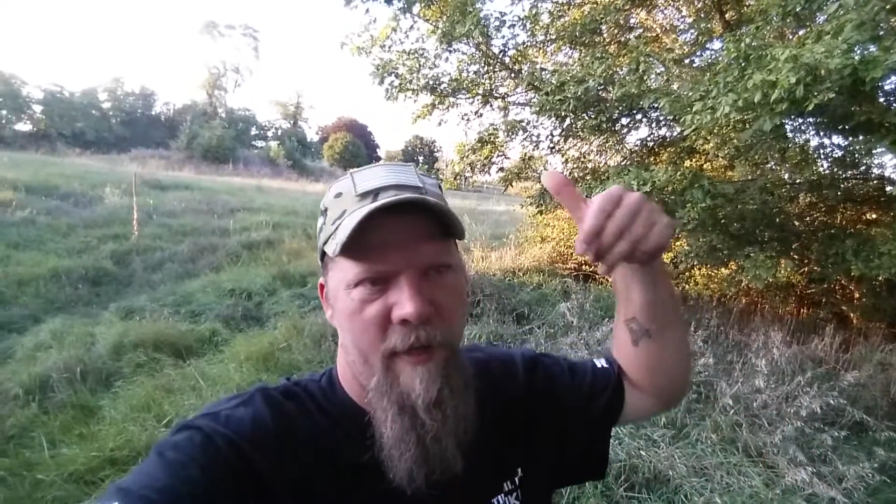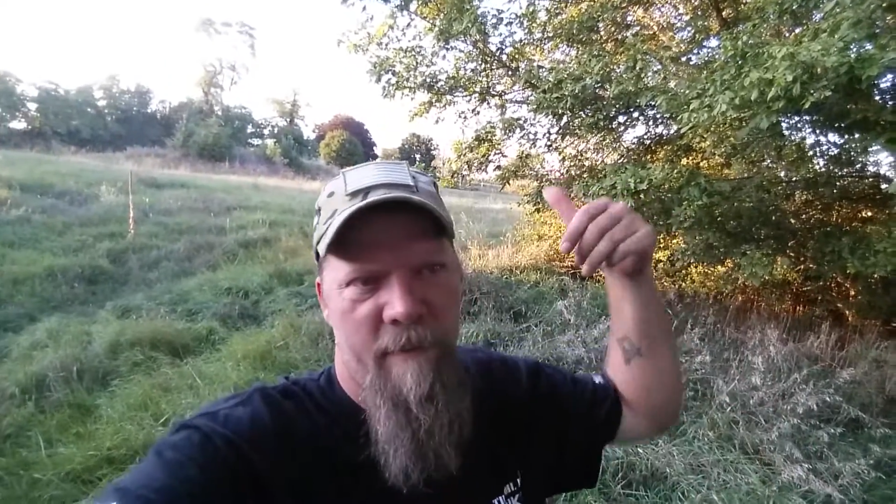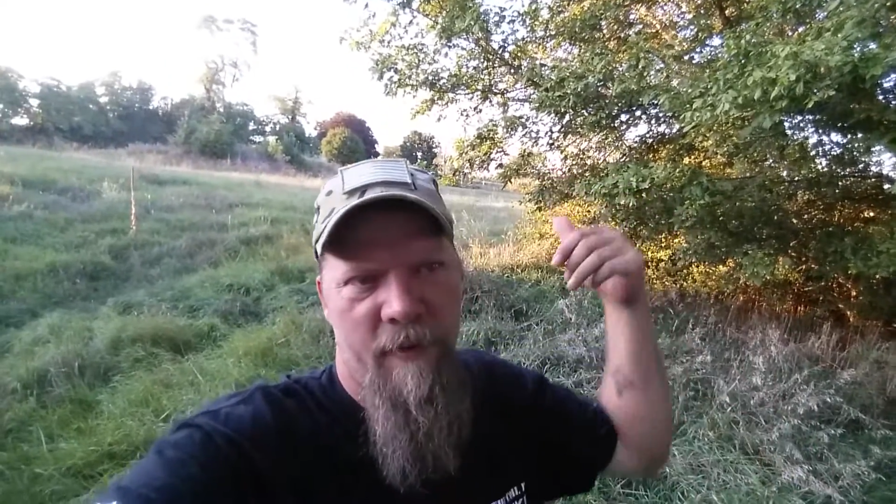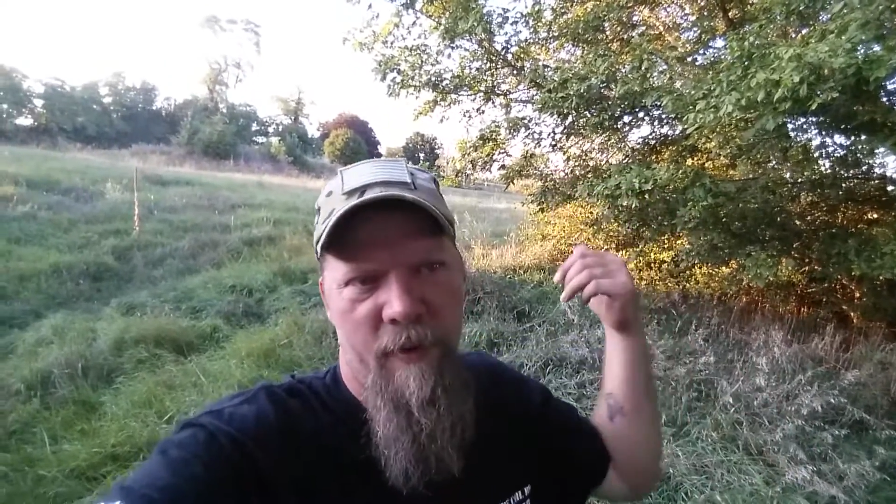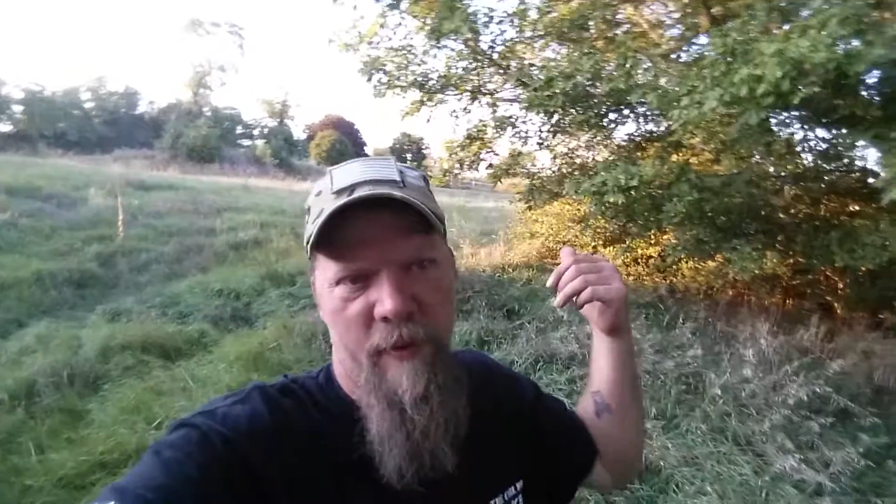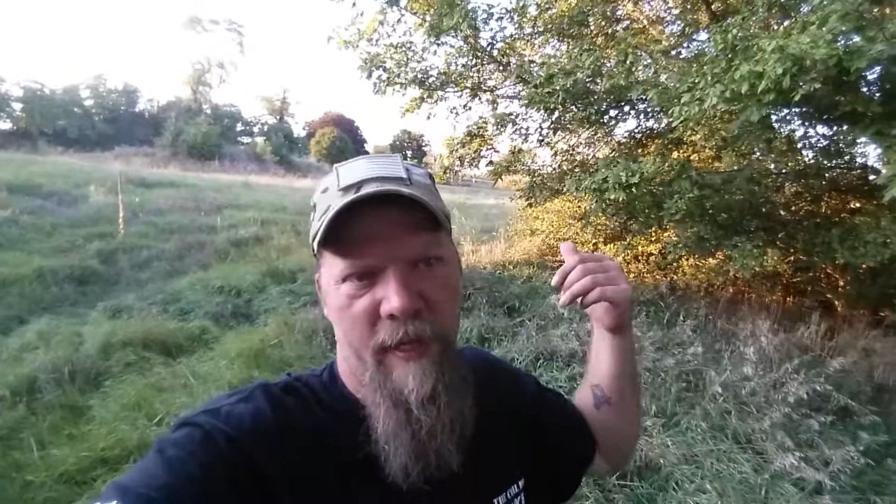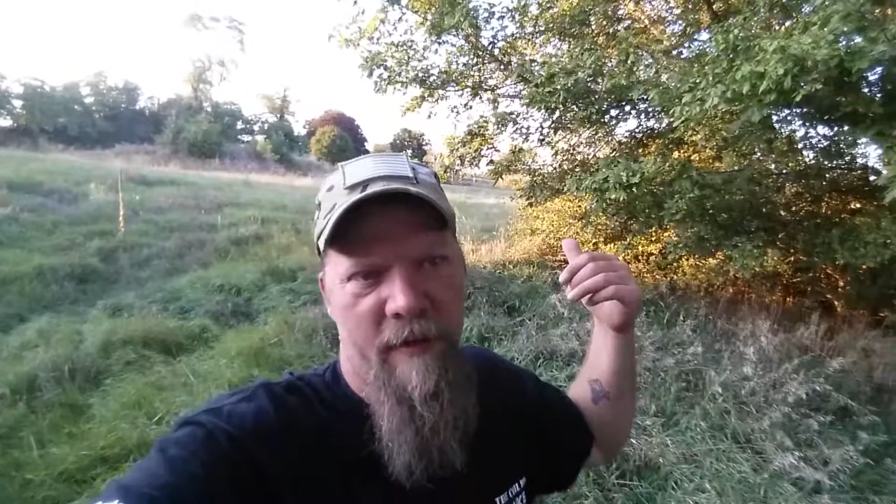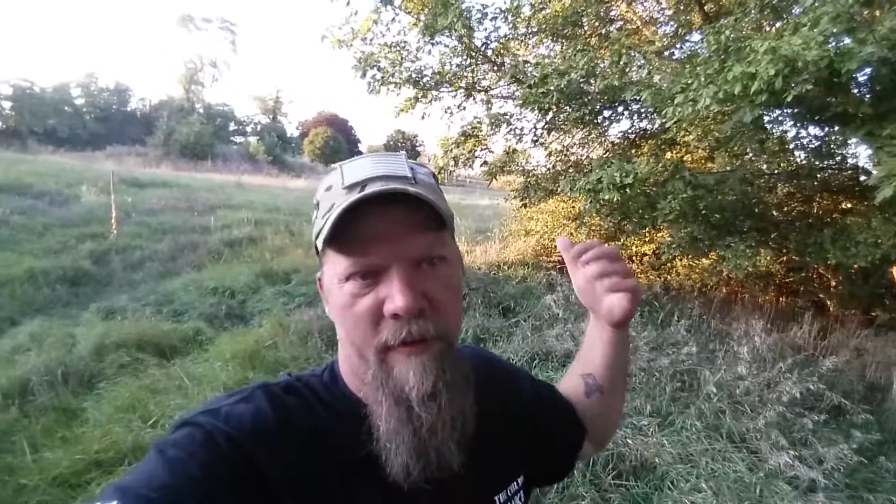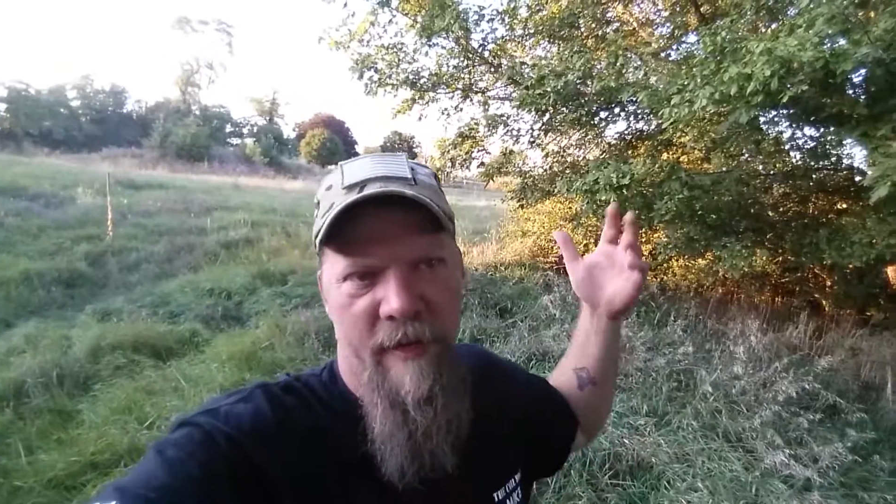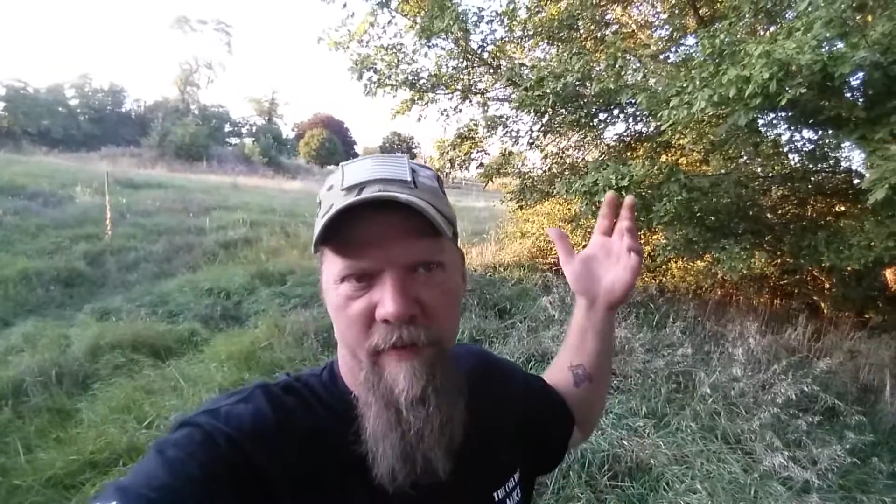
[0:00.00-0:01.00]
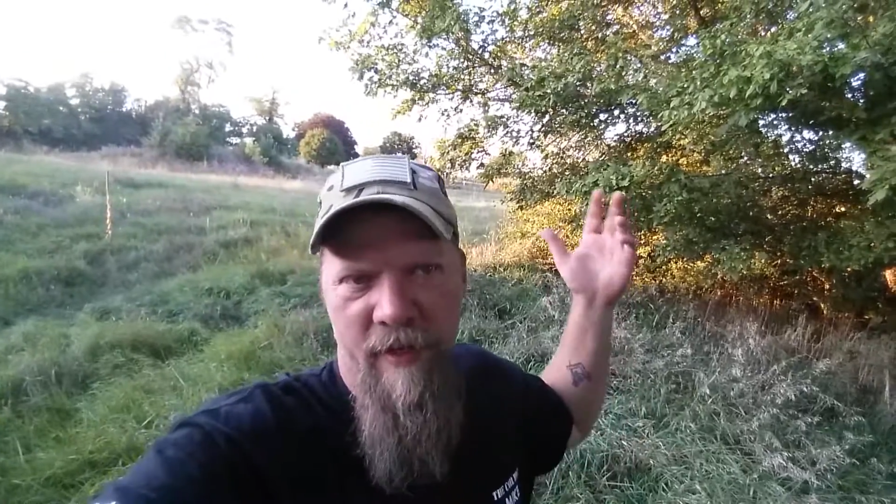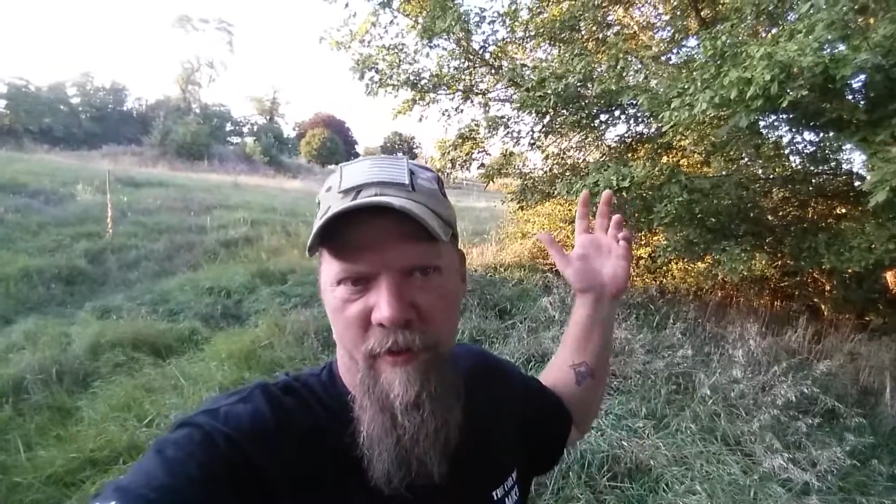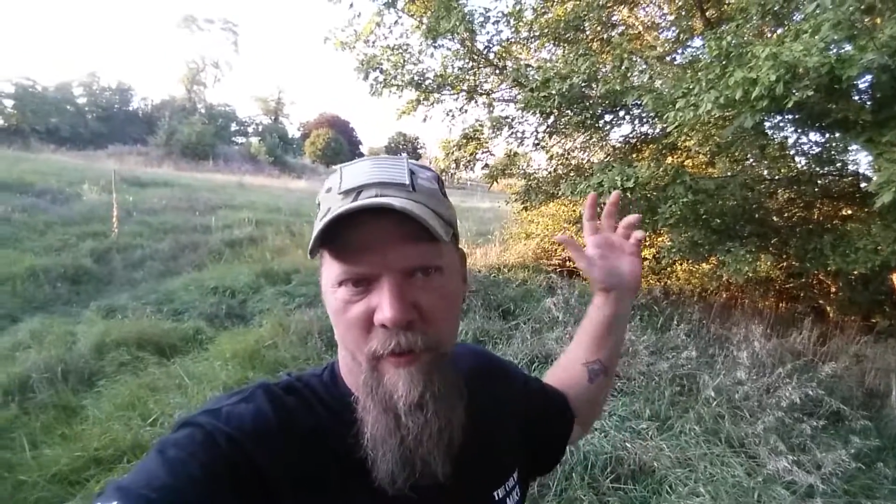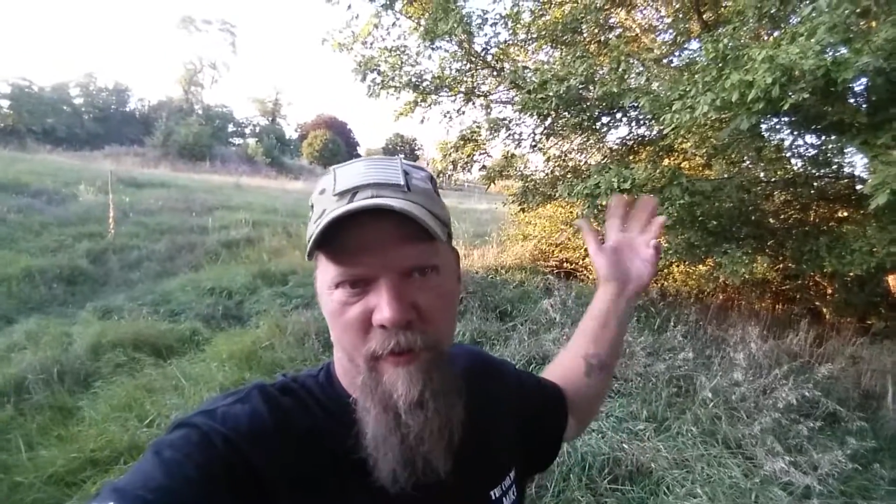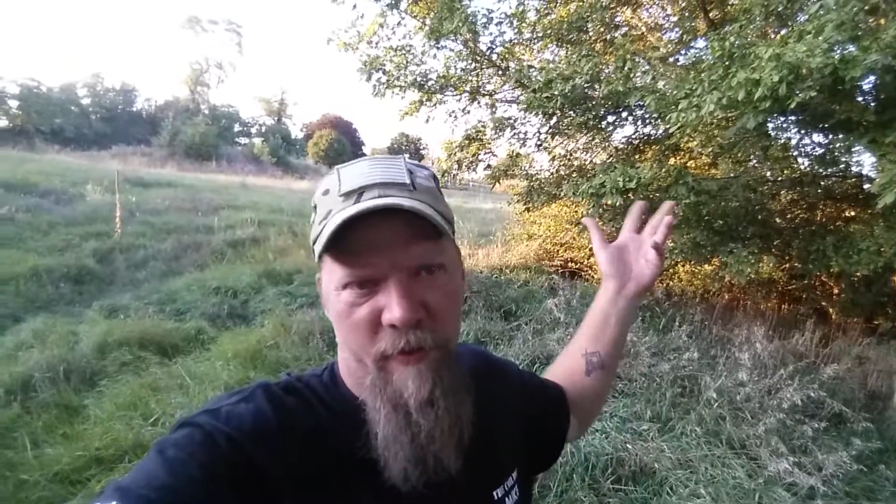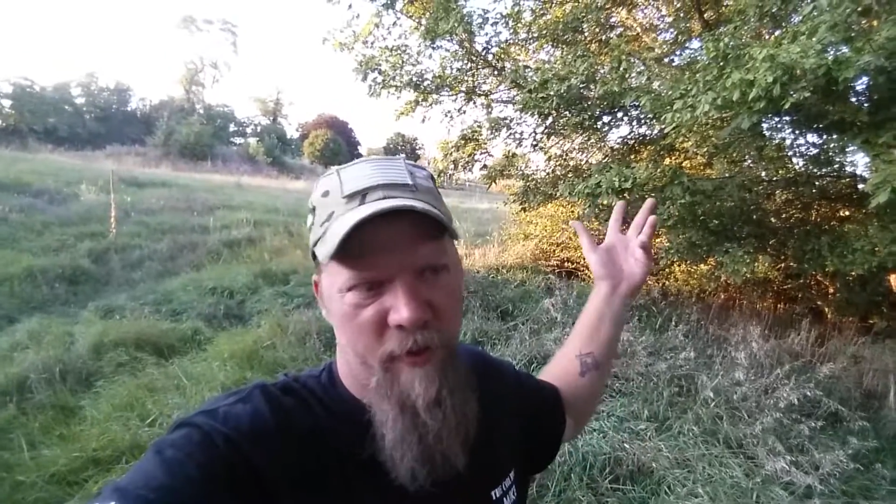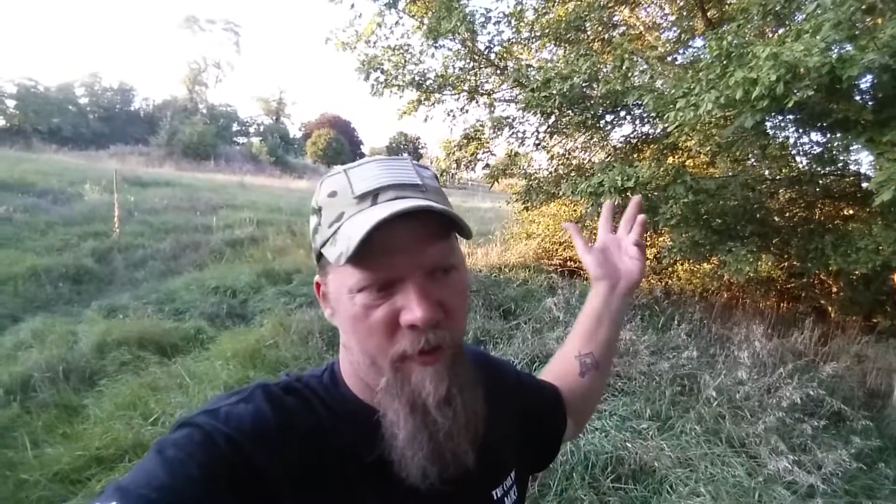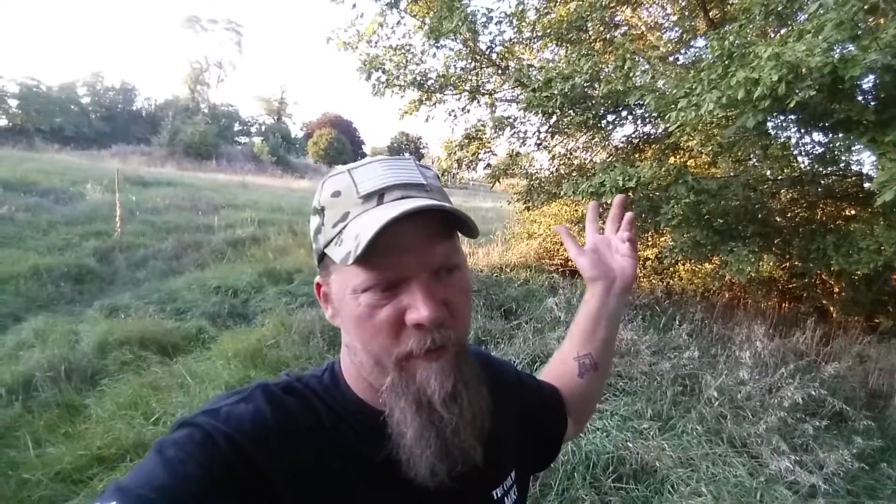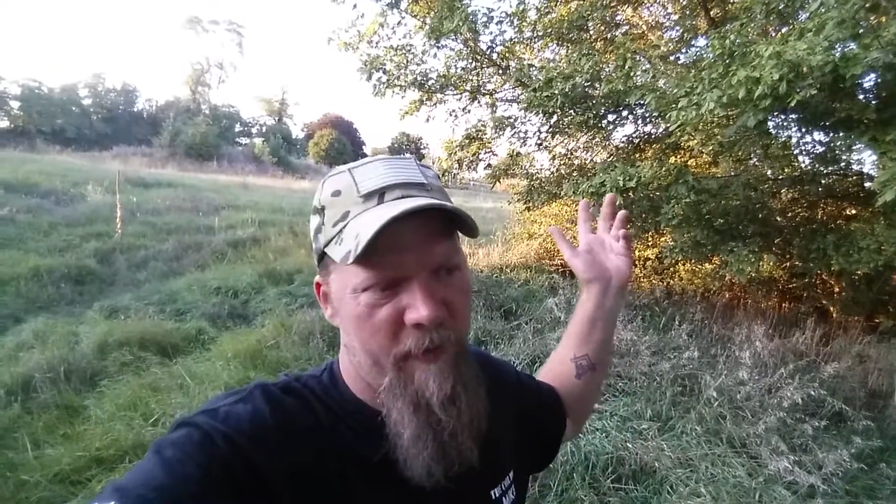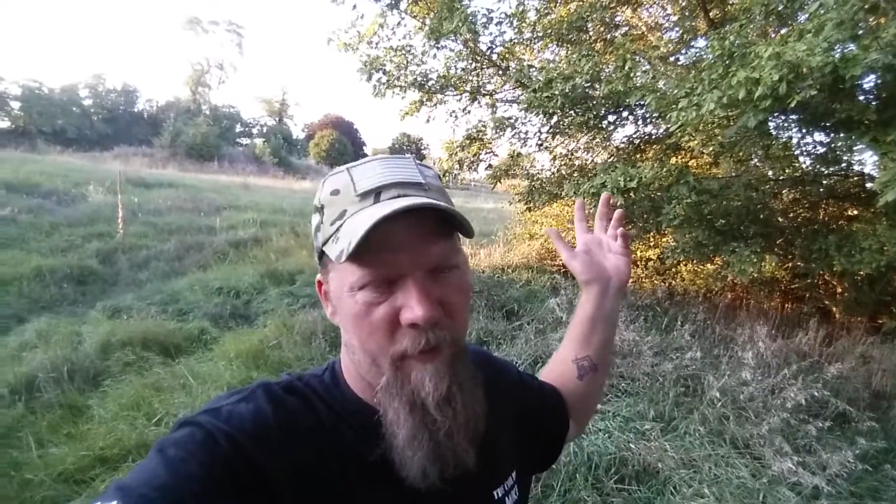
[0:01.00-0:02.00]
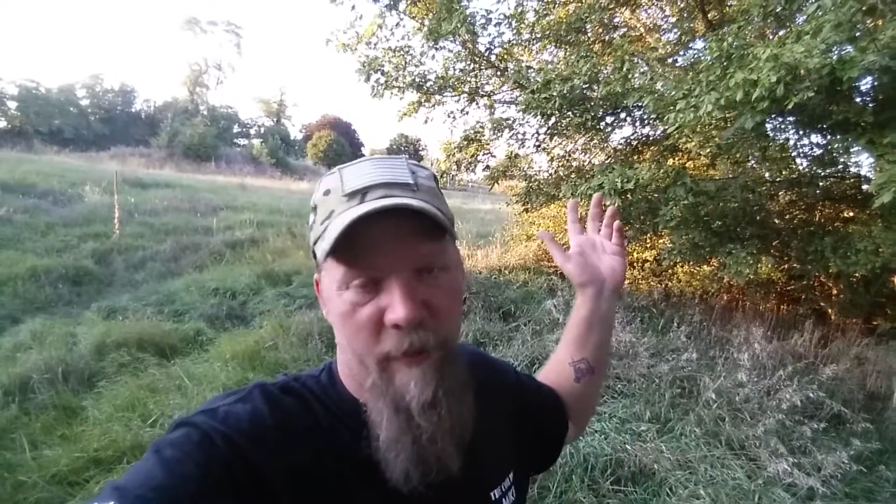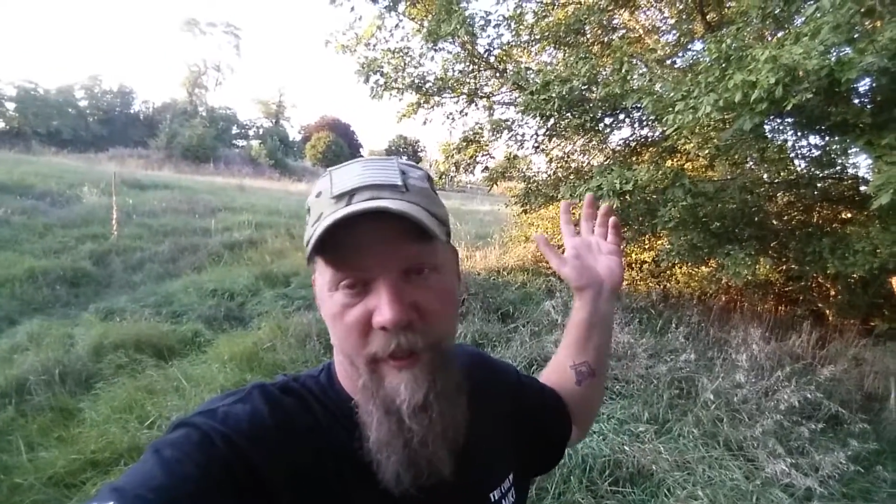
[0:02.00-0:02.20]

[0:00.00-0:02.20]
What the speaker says: come through here, and every northern troop that